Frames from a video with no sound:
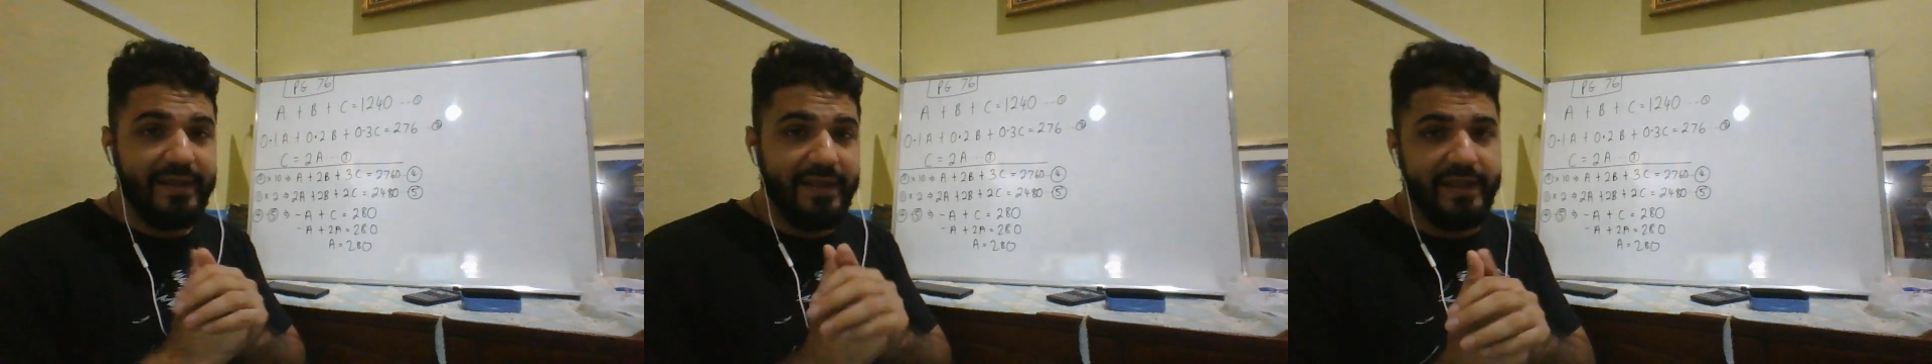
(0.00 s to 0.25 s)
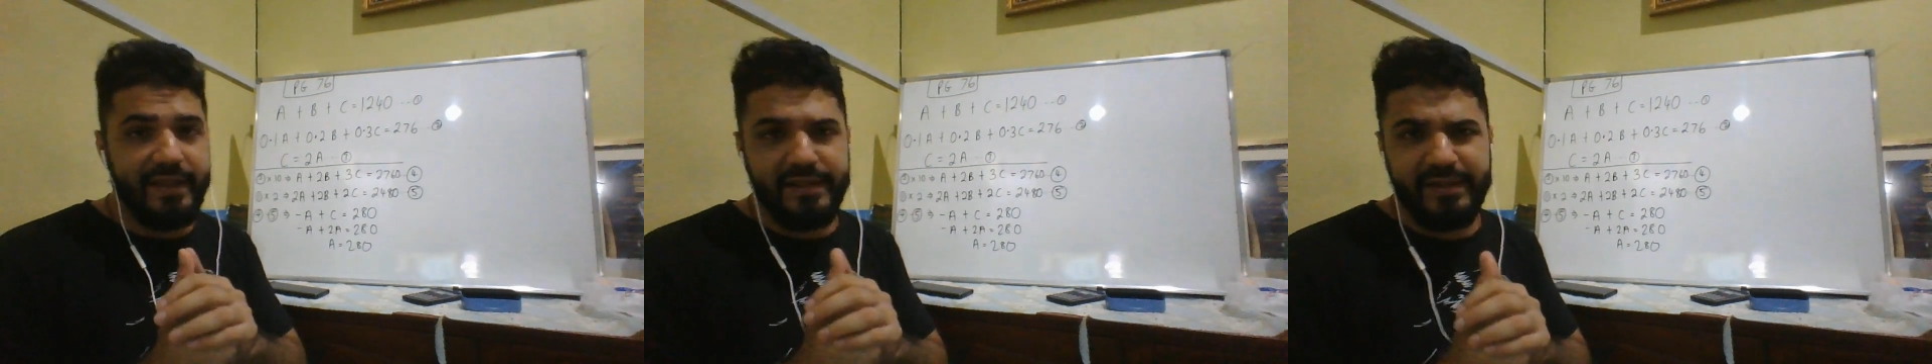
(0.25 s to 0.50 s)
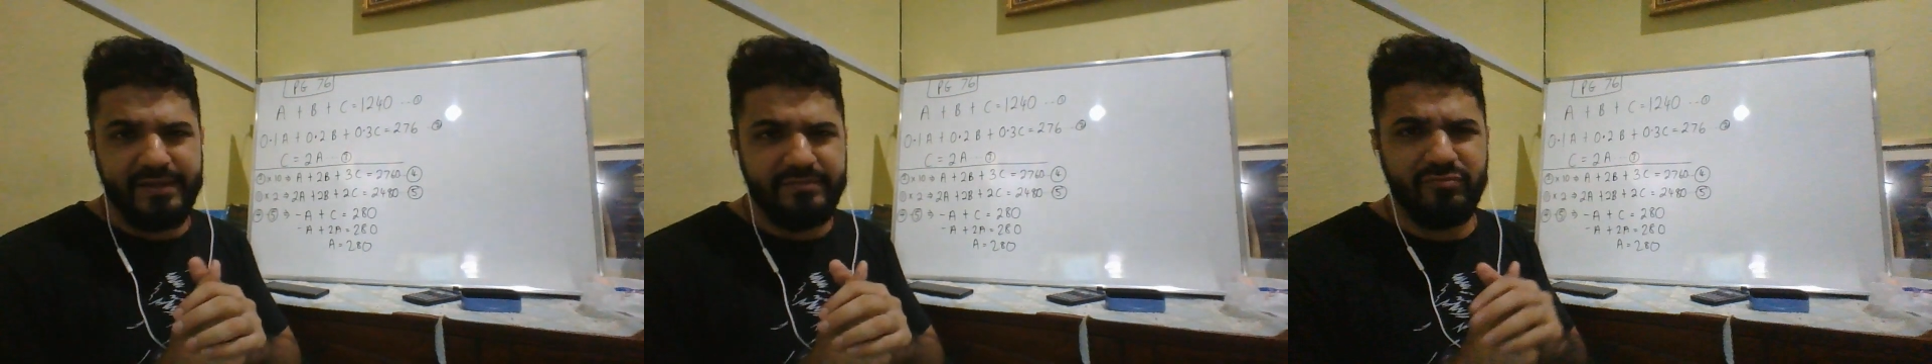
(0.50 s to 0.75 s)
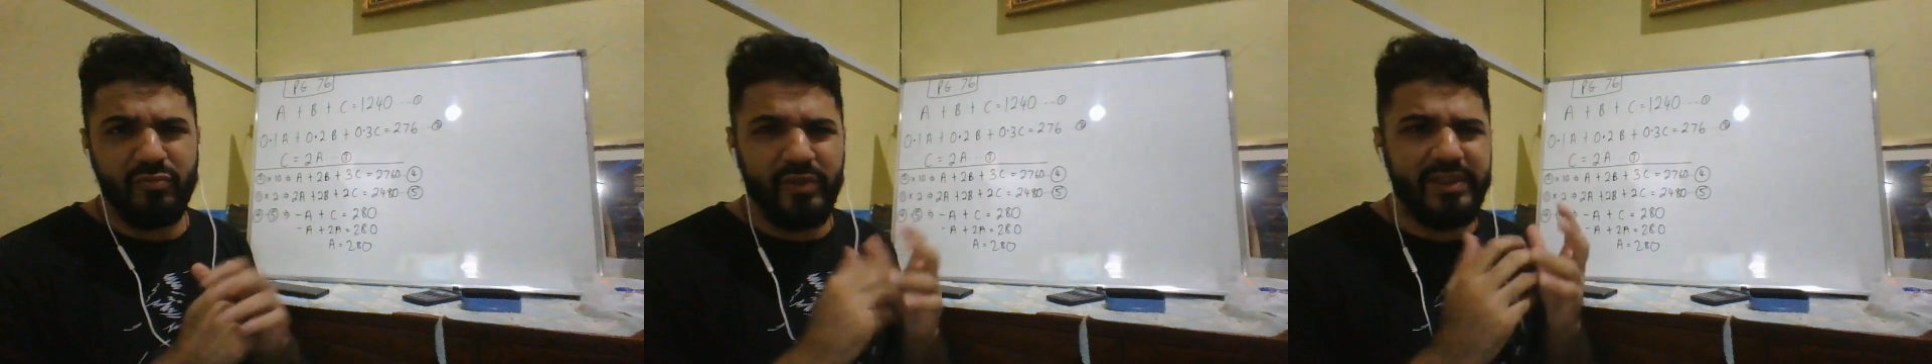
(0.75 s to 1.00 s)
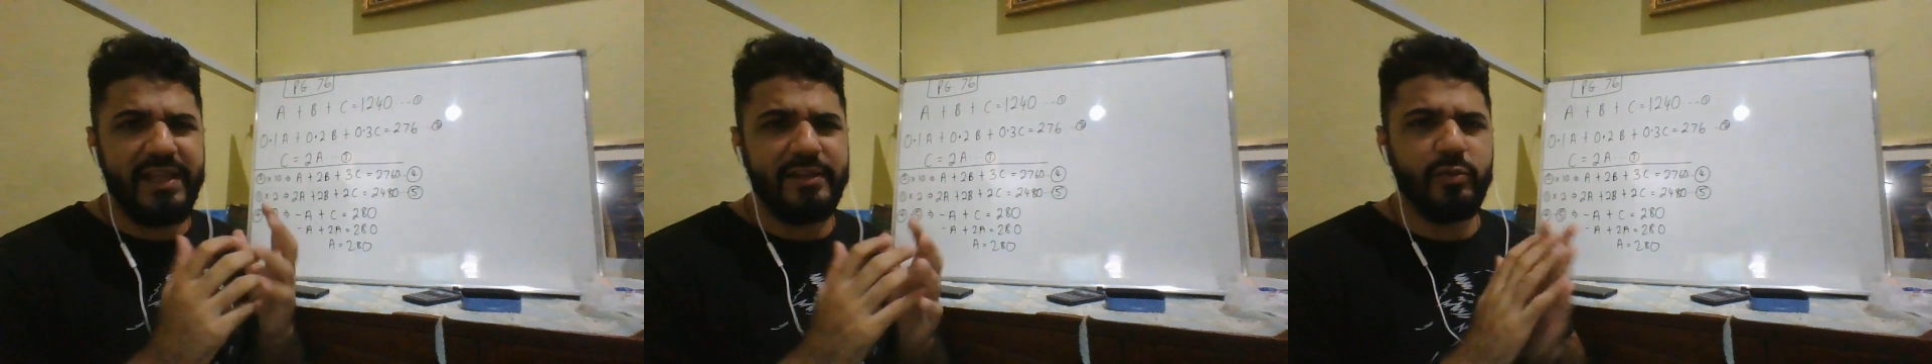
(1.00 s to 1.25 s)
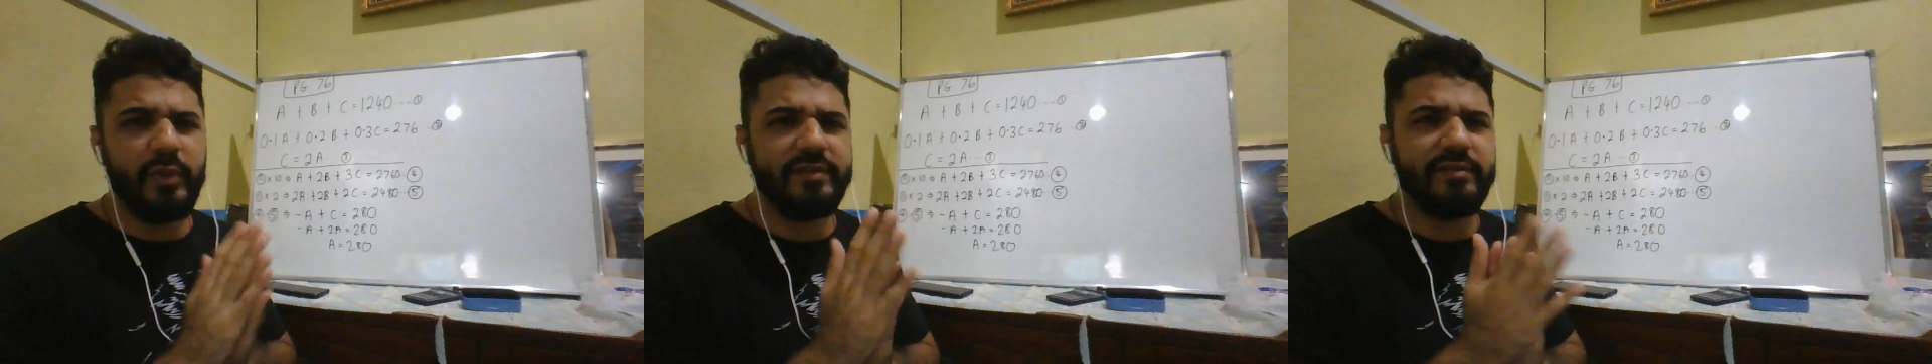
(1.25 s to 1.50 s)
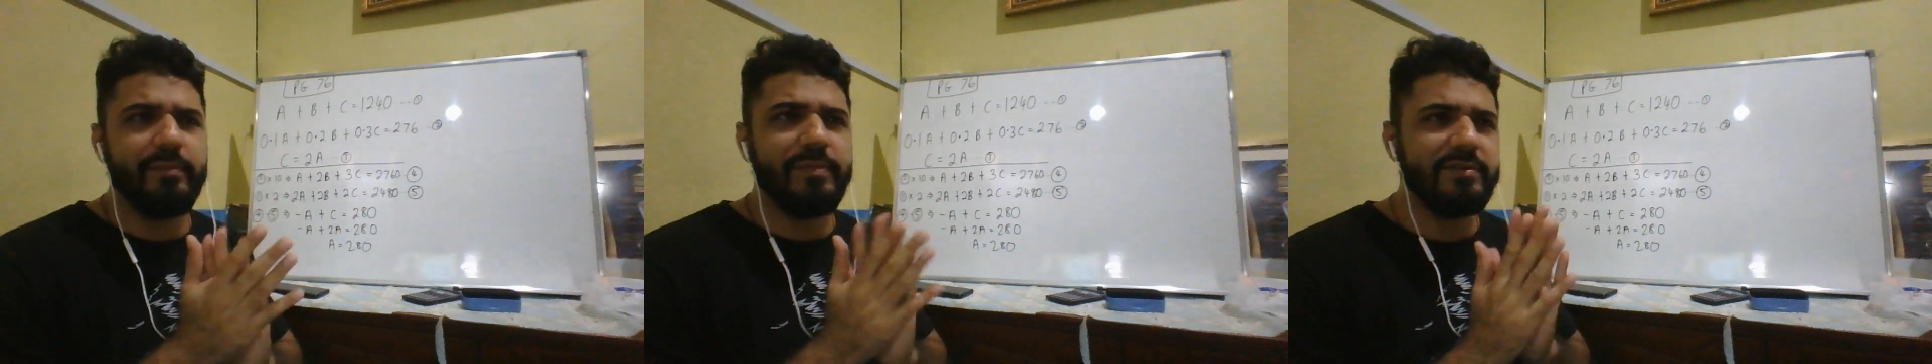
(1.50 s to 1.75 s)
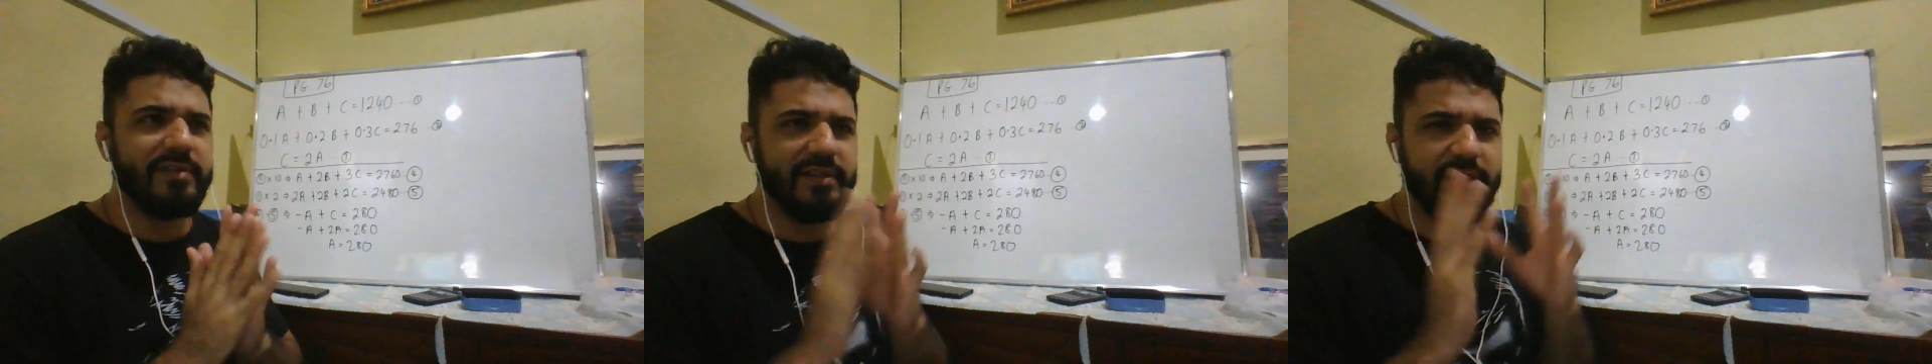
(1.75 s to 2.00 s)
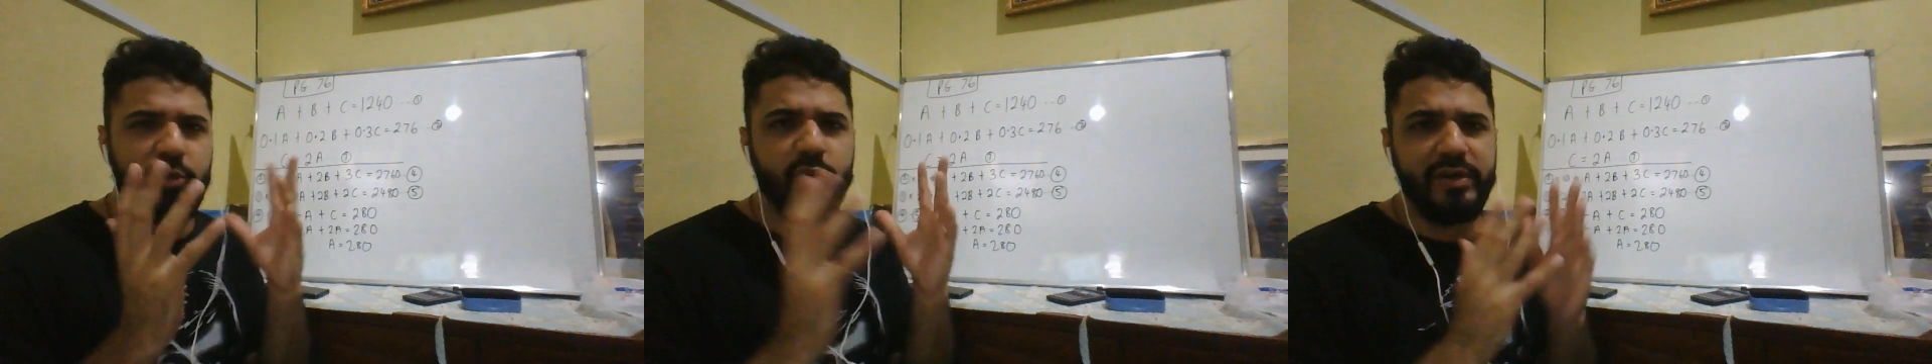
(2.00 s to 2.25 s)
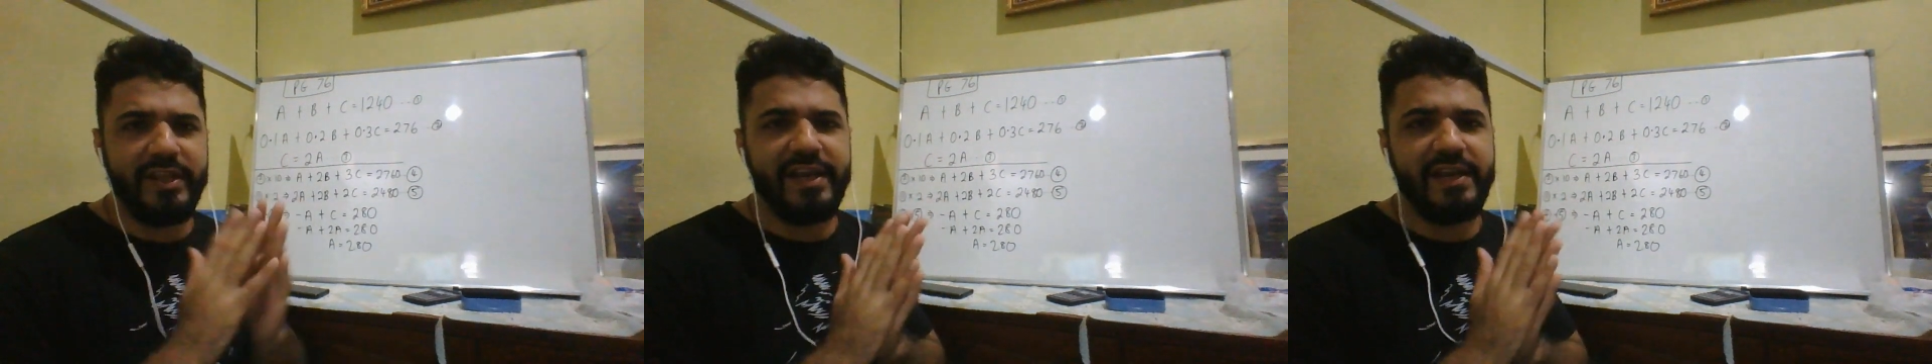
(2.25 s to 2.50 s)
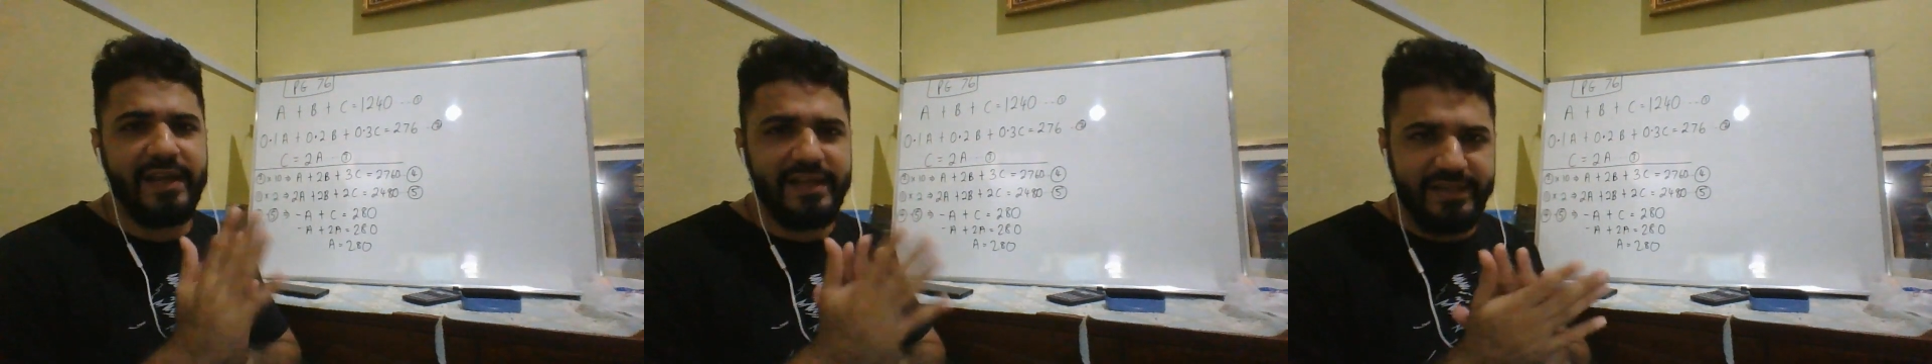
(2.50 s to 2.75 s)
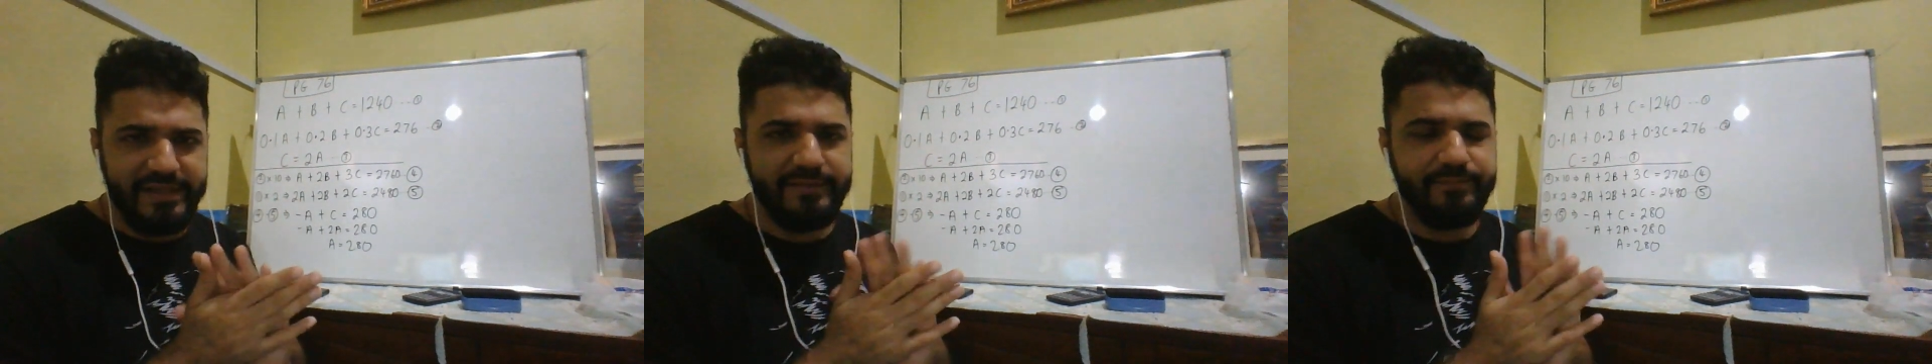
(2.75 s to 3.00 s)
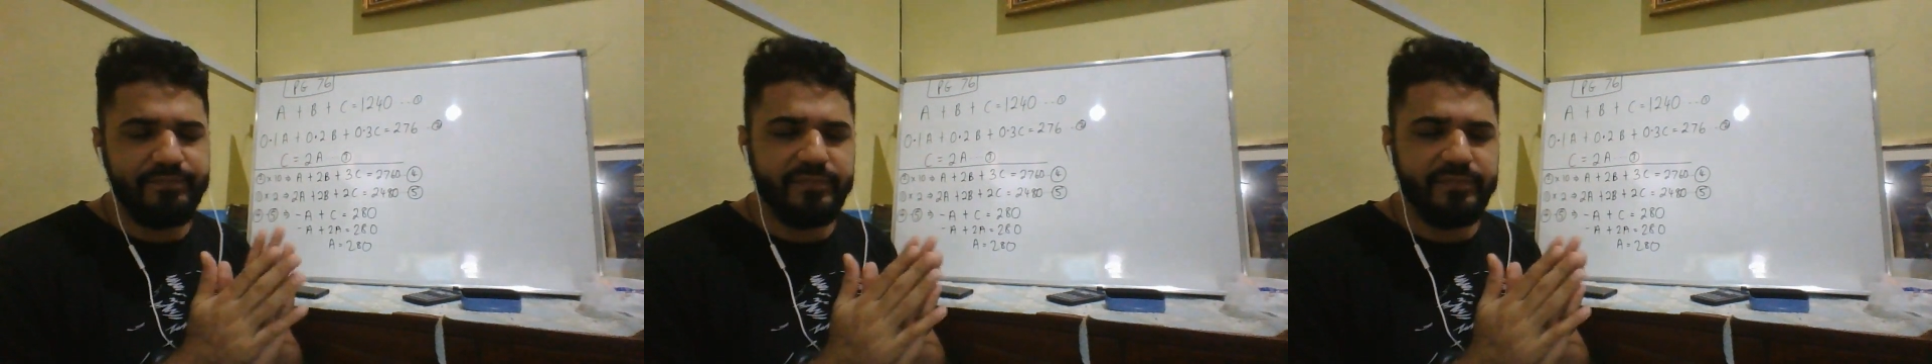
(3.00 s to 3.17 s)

And with that 2 examples, I think you will get an idea.